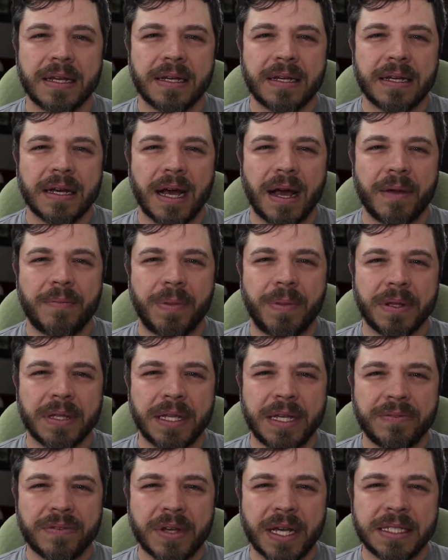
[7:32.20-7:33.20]
I
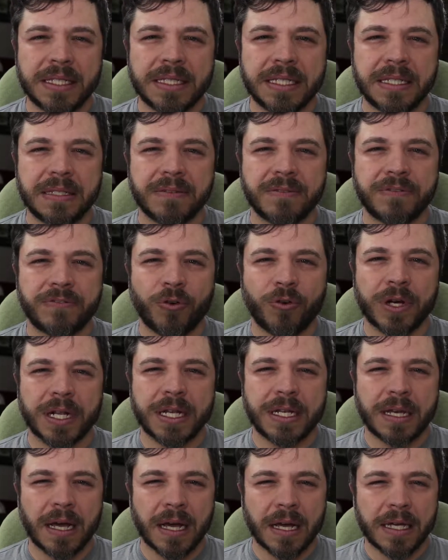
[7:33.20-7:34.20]
believe,
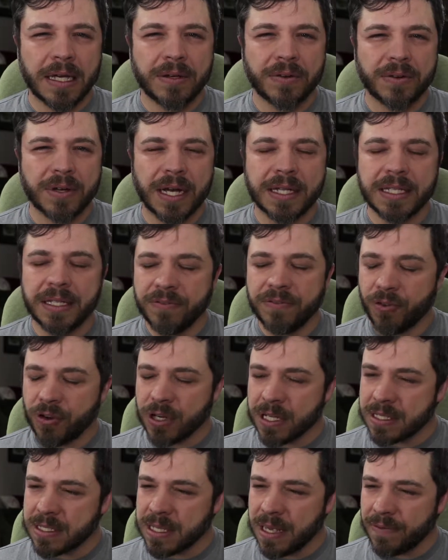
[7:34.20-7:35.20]
1949 or
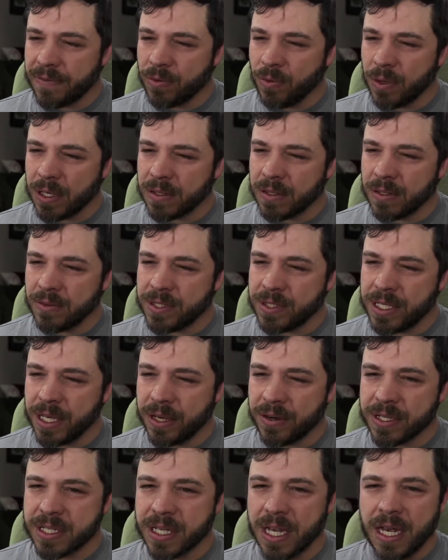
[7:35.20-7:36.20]
1947, one of those
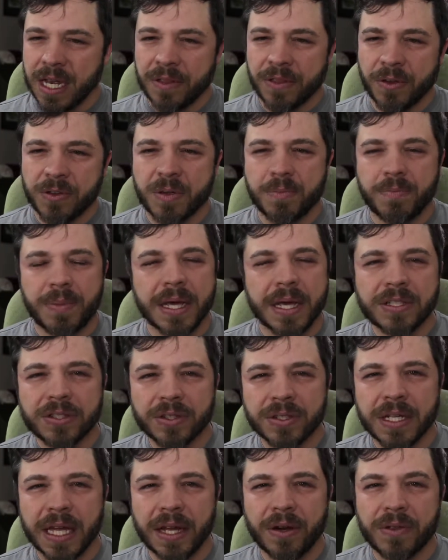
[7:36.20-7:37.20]
years. There was a big
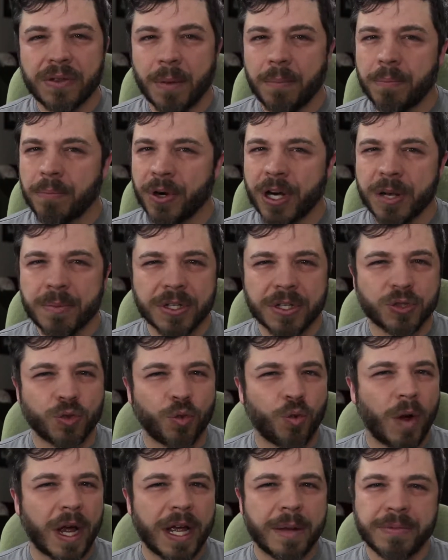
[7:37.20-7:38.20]
tornado that pretty much
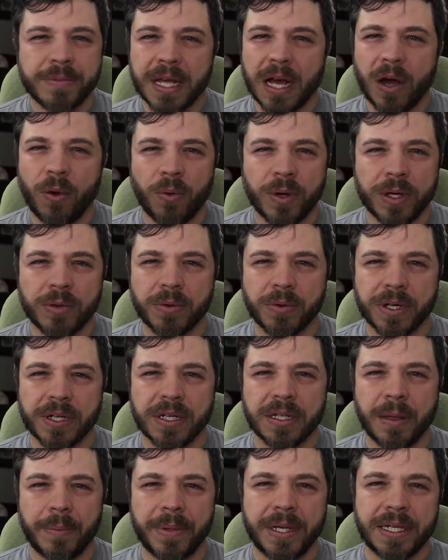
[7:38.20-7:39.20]
wiped out Woodward.
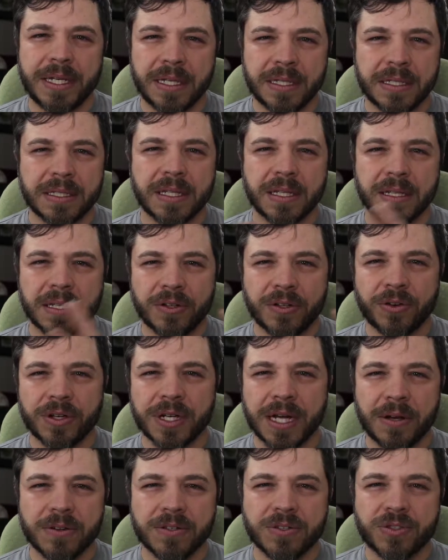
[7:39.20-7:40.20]
I mean, the
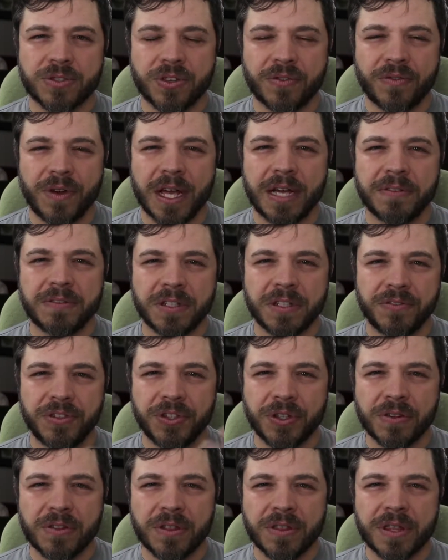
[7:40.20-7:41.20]
courthouse survived and a
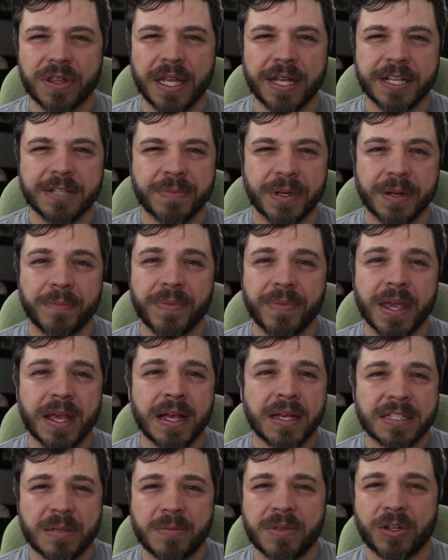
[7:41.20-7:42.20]
few other things, but
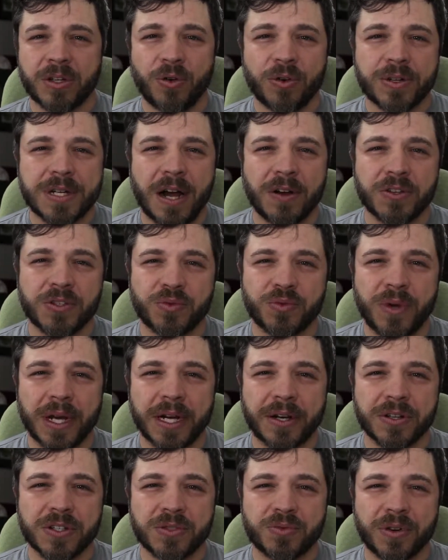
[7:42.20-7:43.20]
some of the courthouse
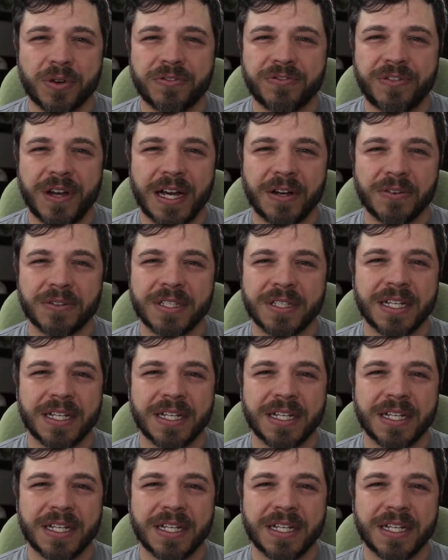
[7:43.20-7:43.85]
records were found